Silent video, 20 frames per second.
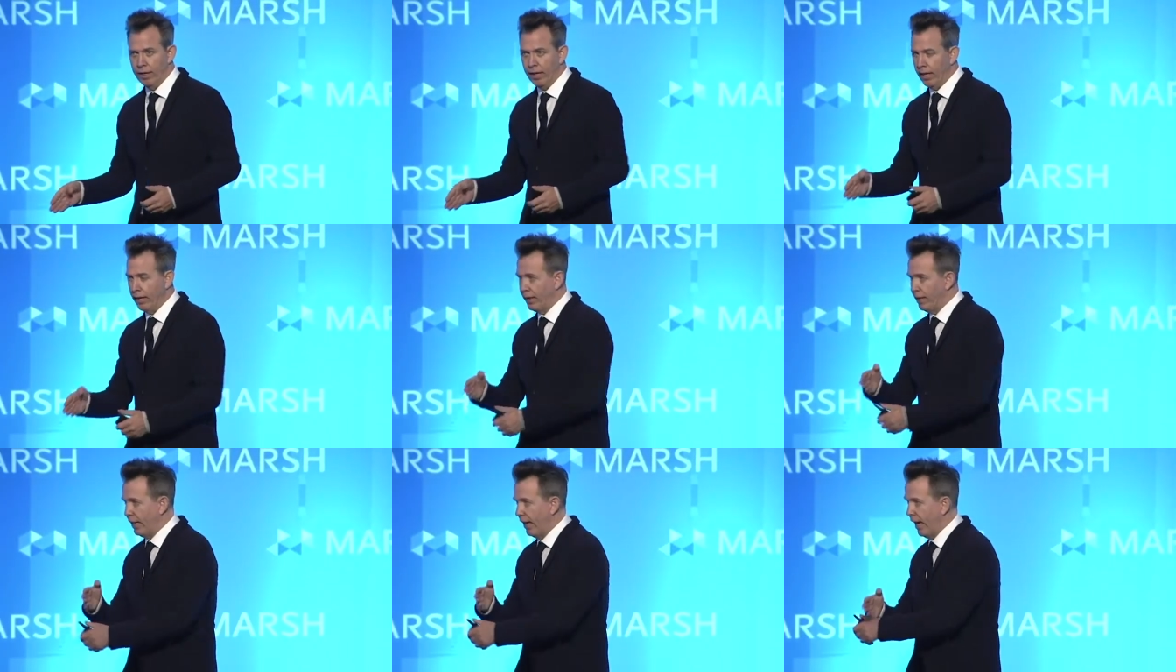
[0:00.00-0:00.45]

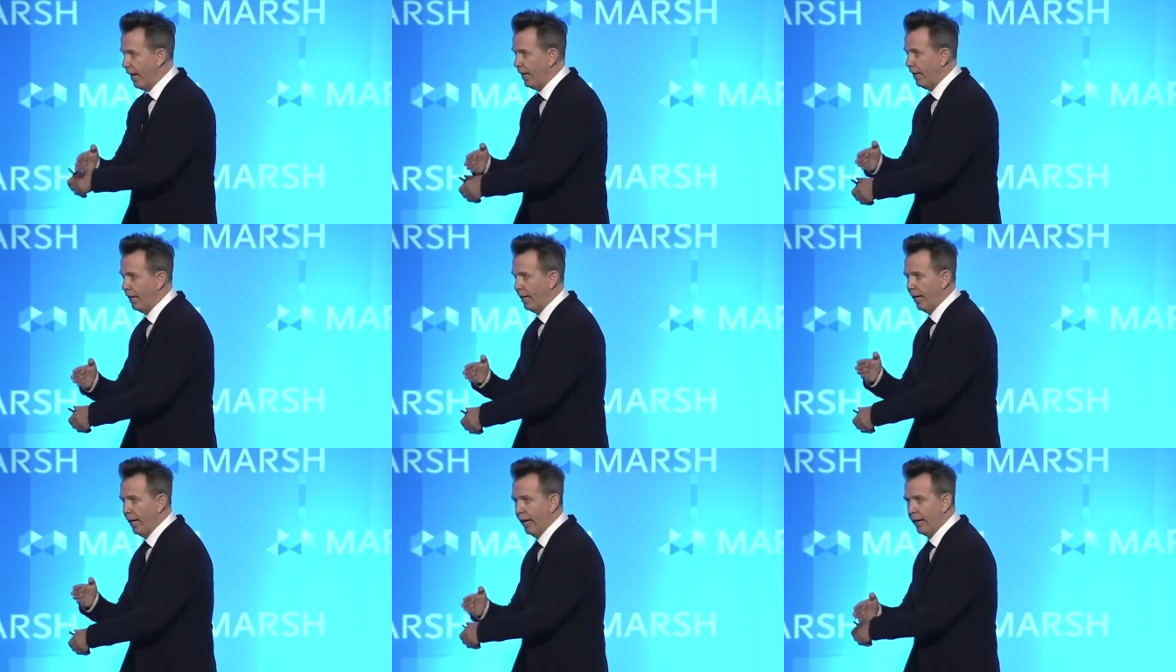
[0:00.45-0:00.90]
at
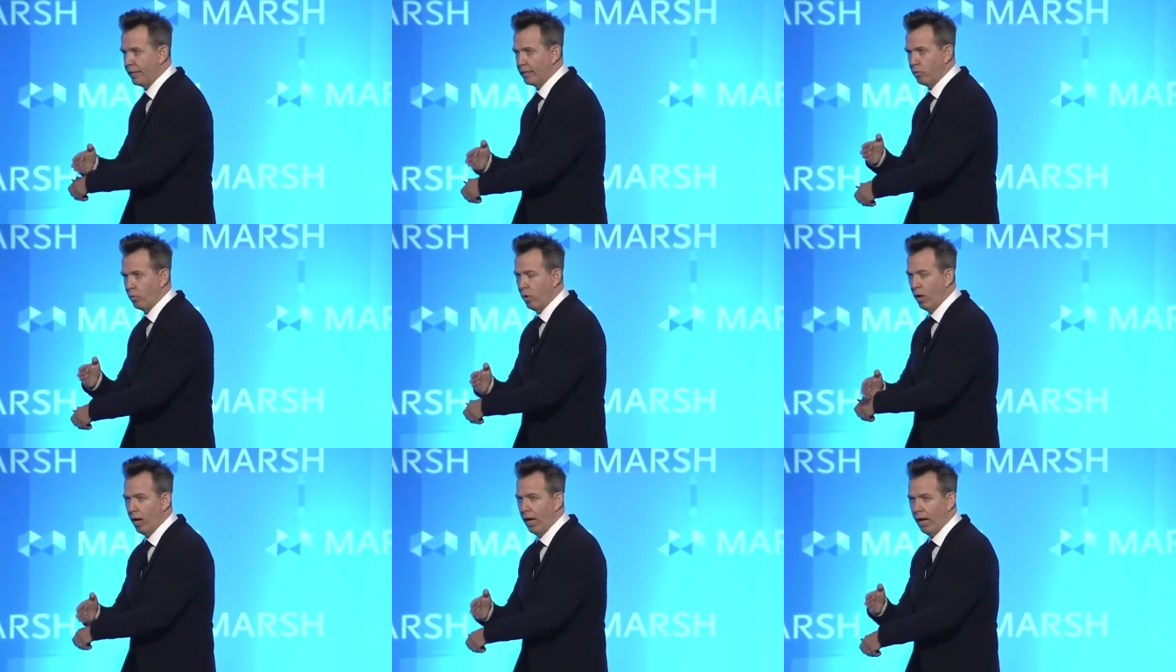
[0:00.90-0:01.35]
that
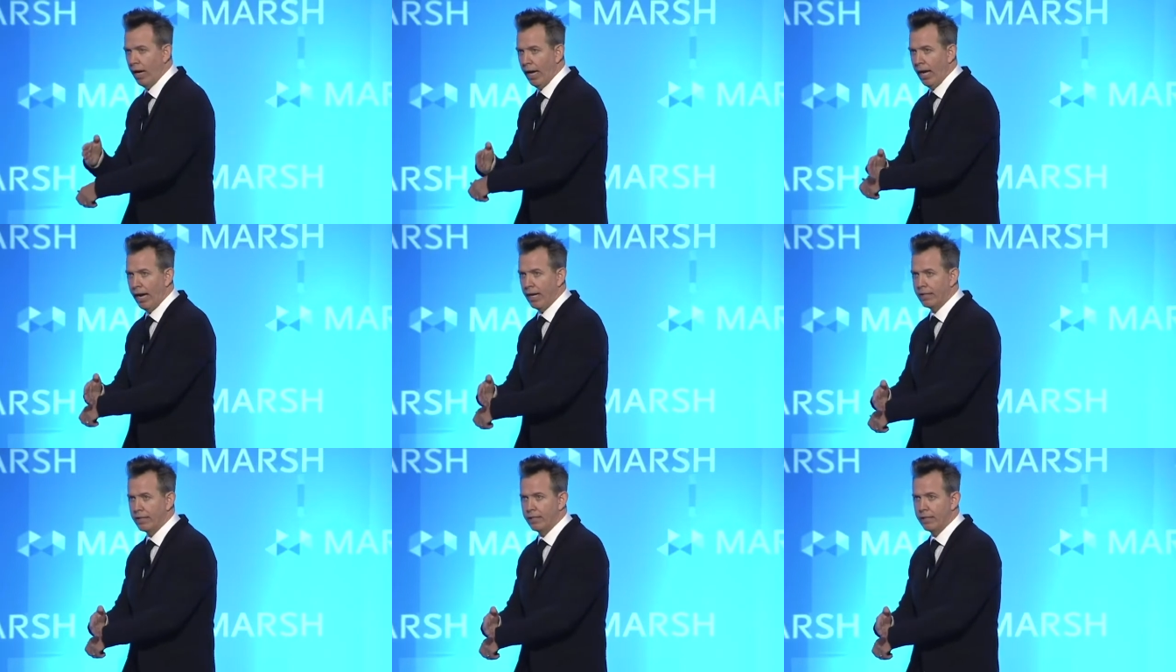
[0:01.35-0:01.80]
XY
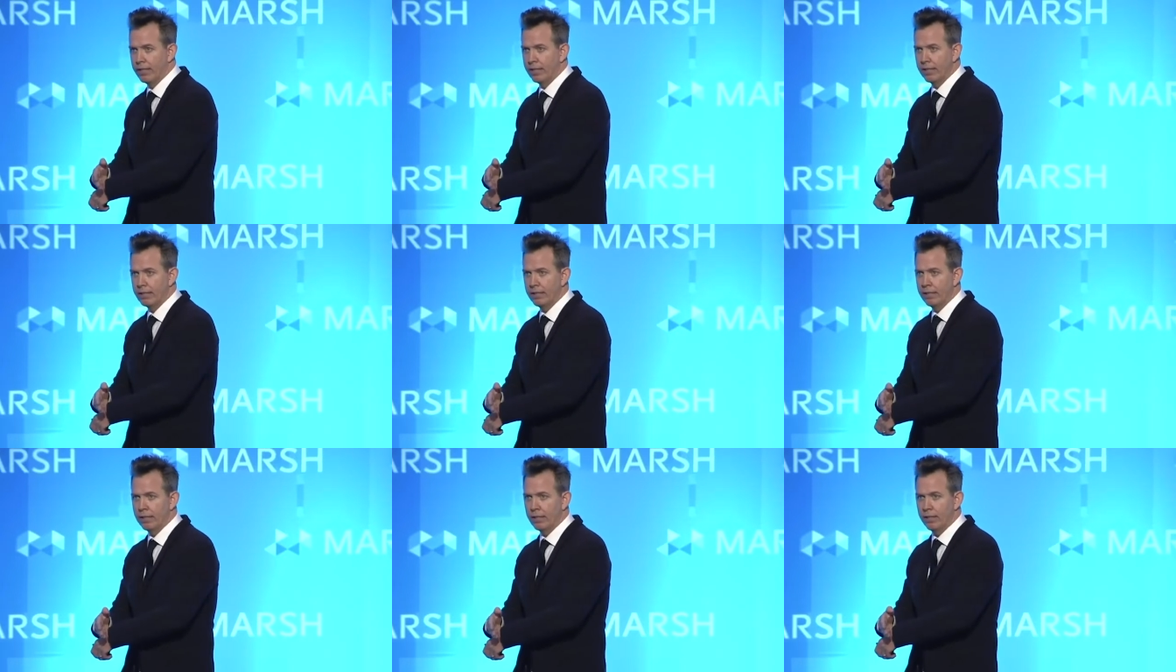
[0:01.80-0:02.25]

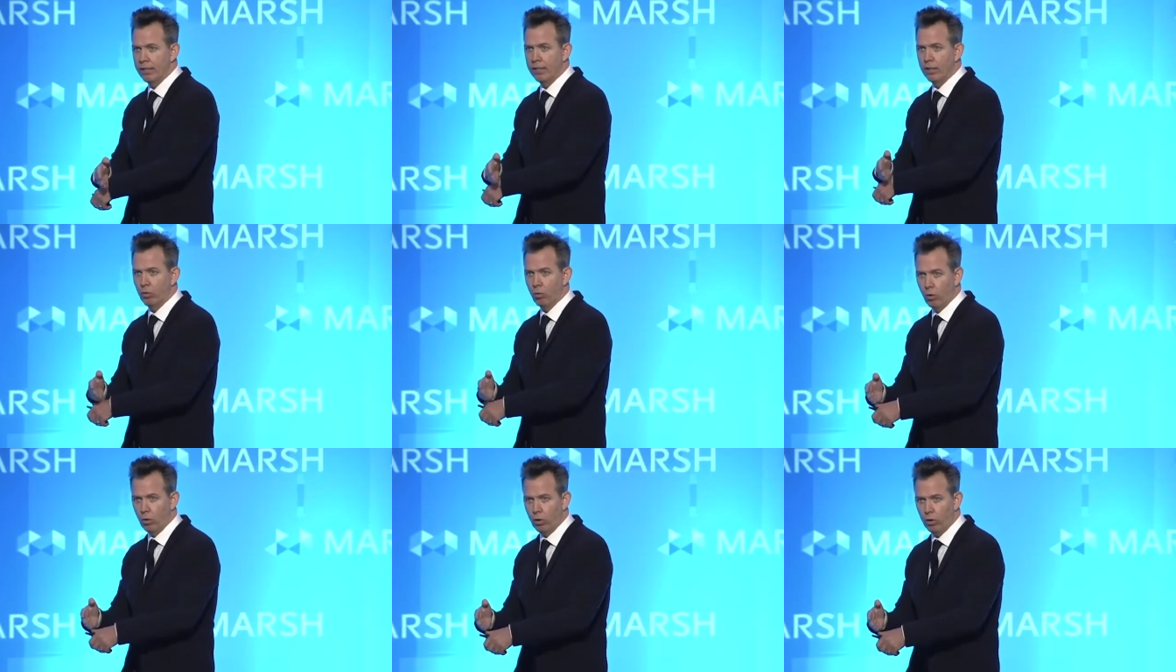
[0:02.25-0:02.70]
axis
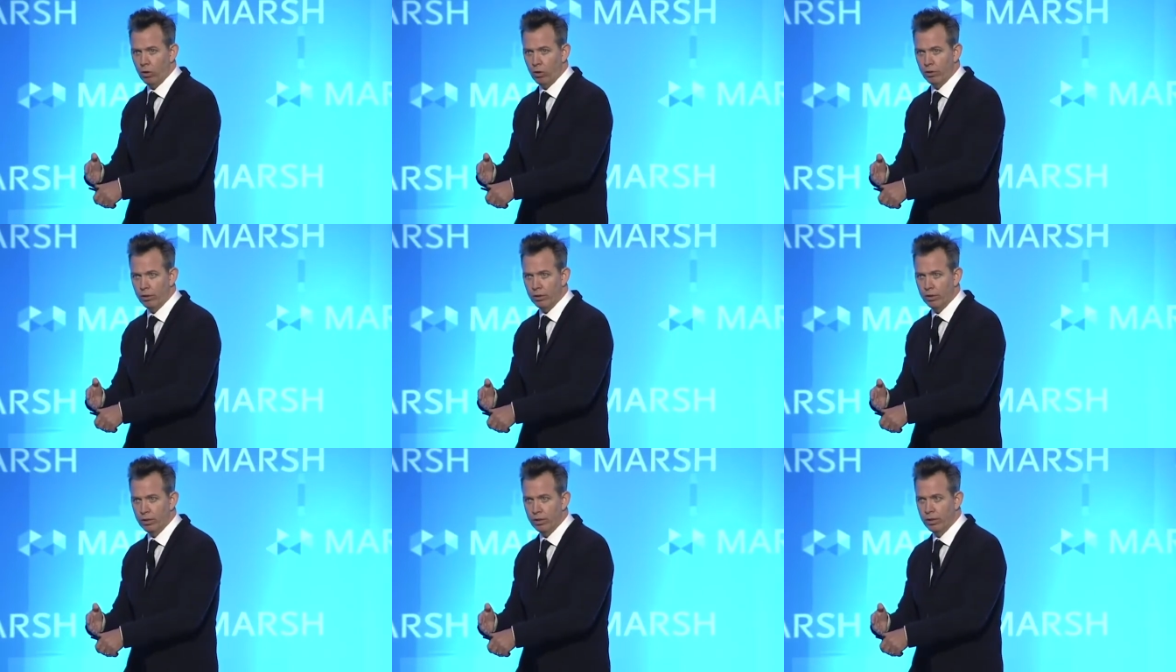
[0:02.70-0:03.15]
in the
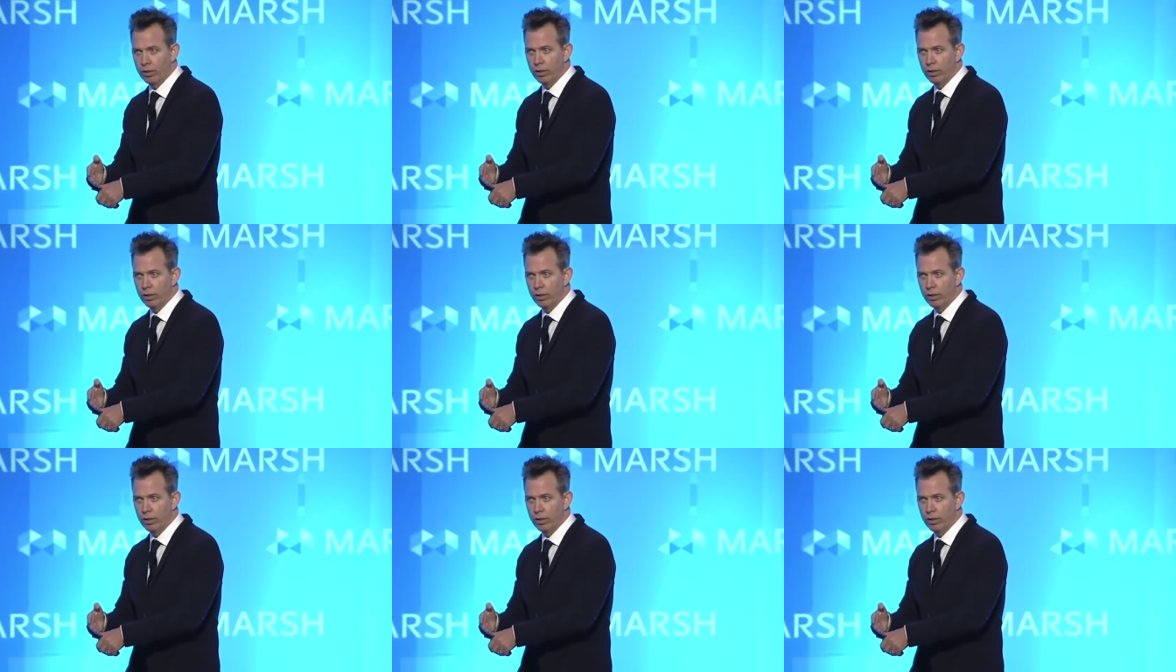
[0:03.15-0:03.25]
world.